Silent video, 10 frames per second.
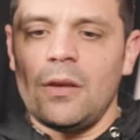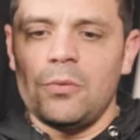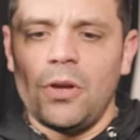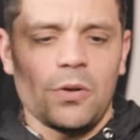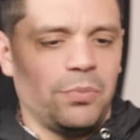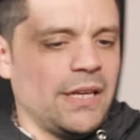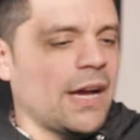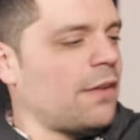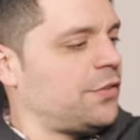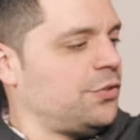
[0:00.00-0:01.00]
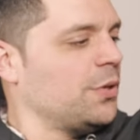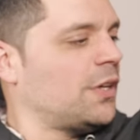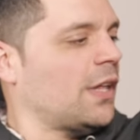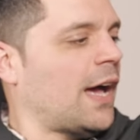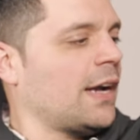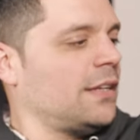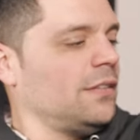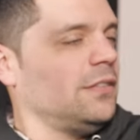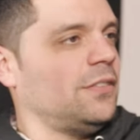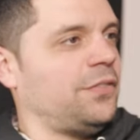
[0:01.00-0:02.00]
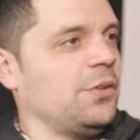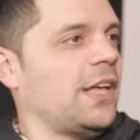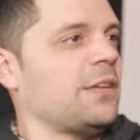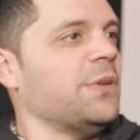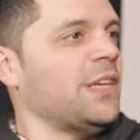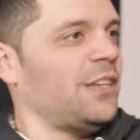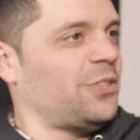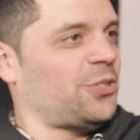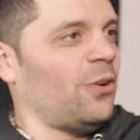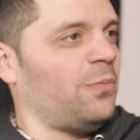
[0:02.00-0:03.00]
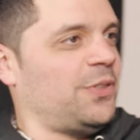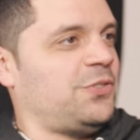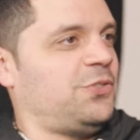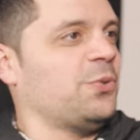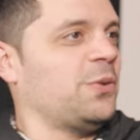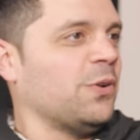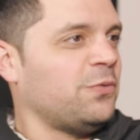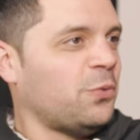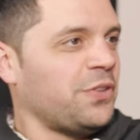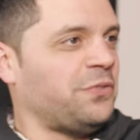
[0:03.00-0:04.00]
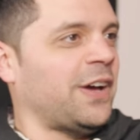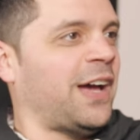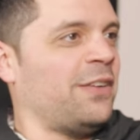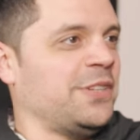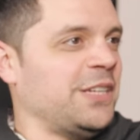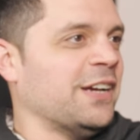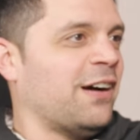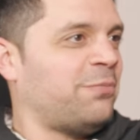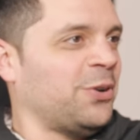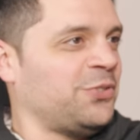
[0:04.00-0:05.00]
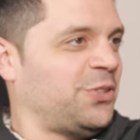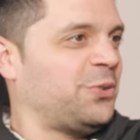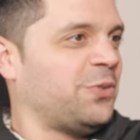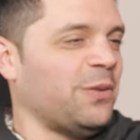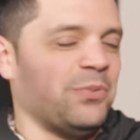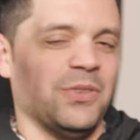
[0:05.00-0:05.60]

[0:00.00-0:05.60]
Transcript: going to play golf at two o'clock, if you're like me, you show up at the store at 145, you need golf balls and a grip.